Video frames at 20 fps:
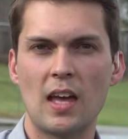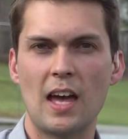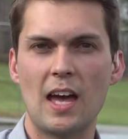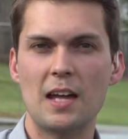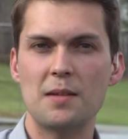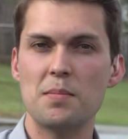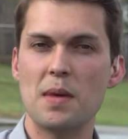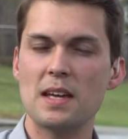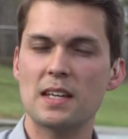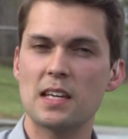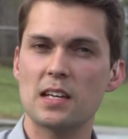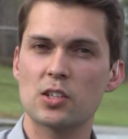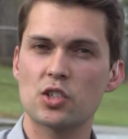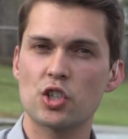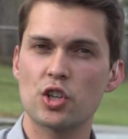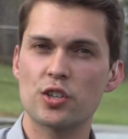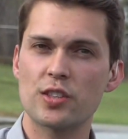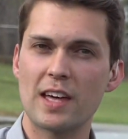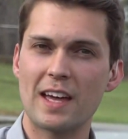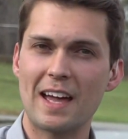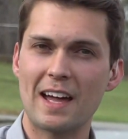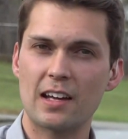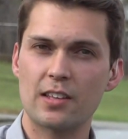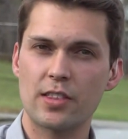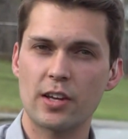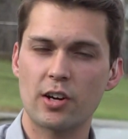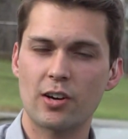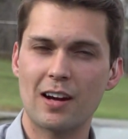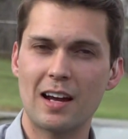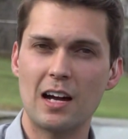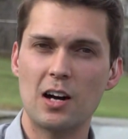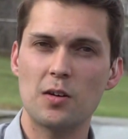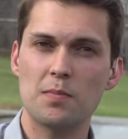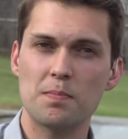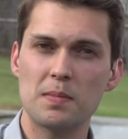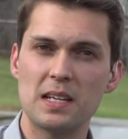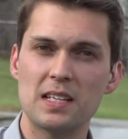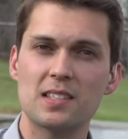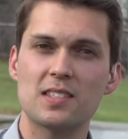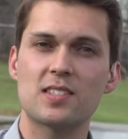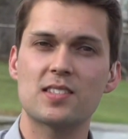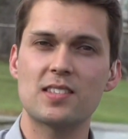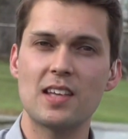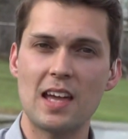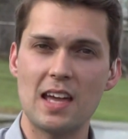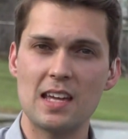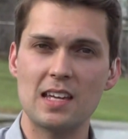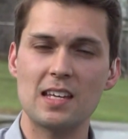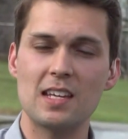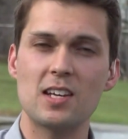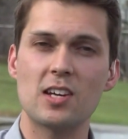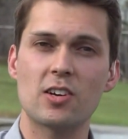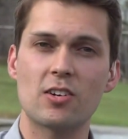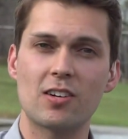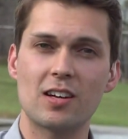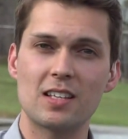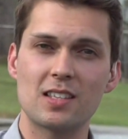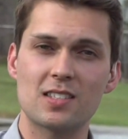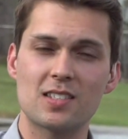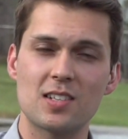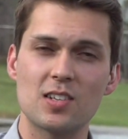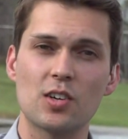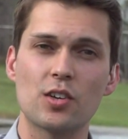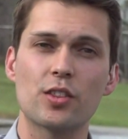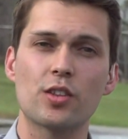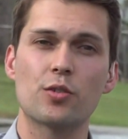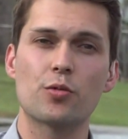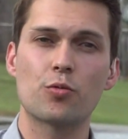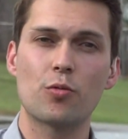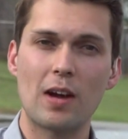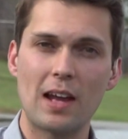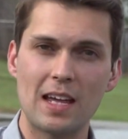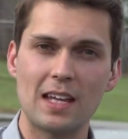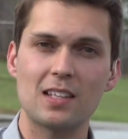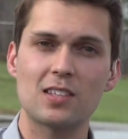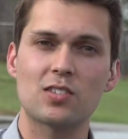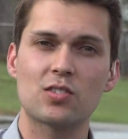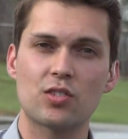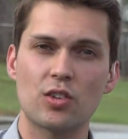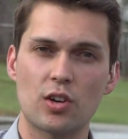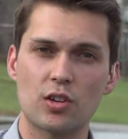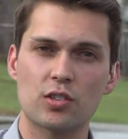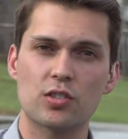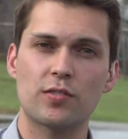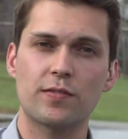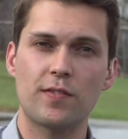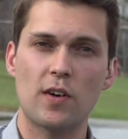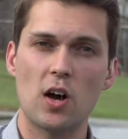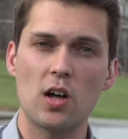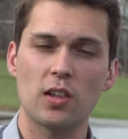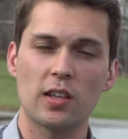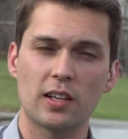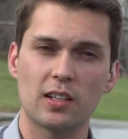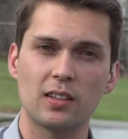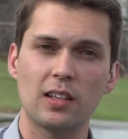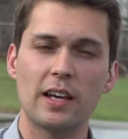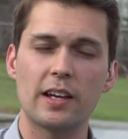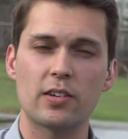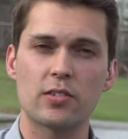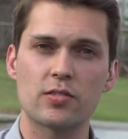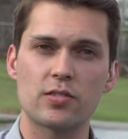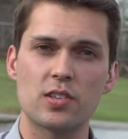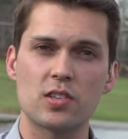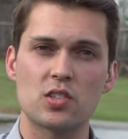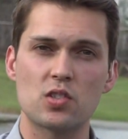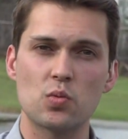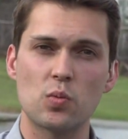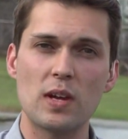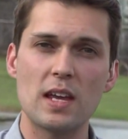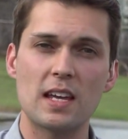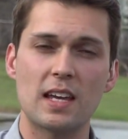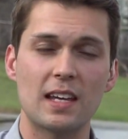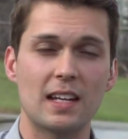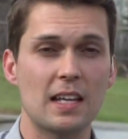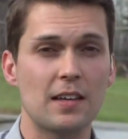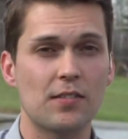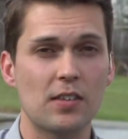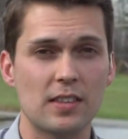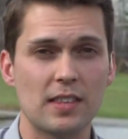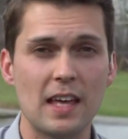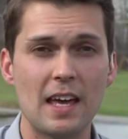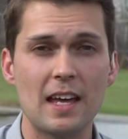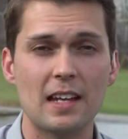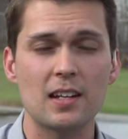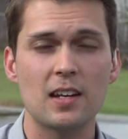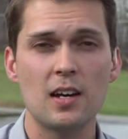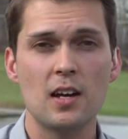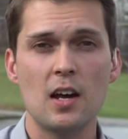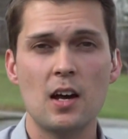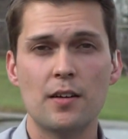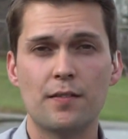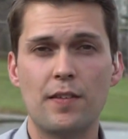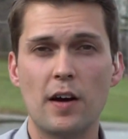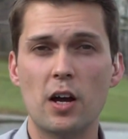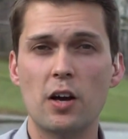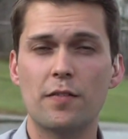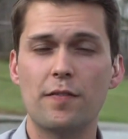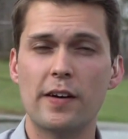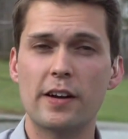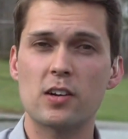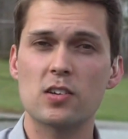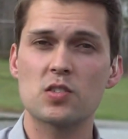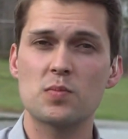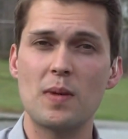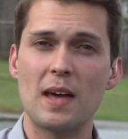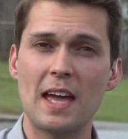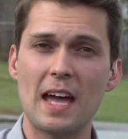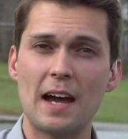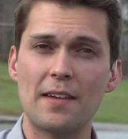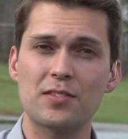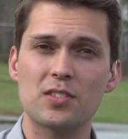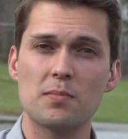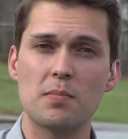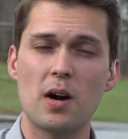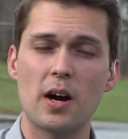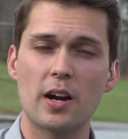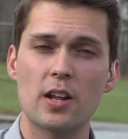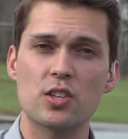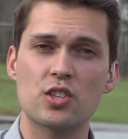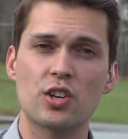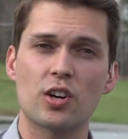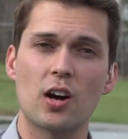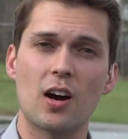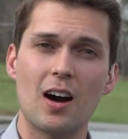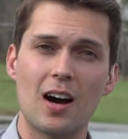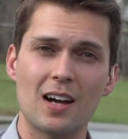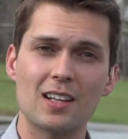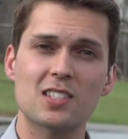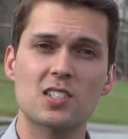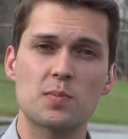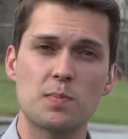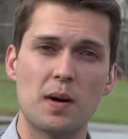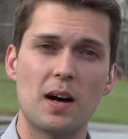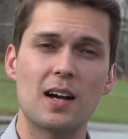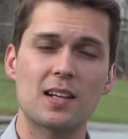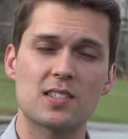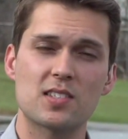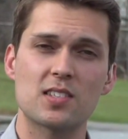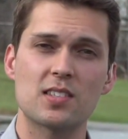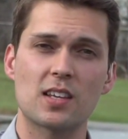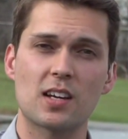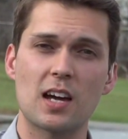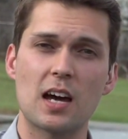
And making sure they, they're out means staying here until the rain starts falling later this week. And even then, firefighters may have to monitor hot spots in the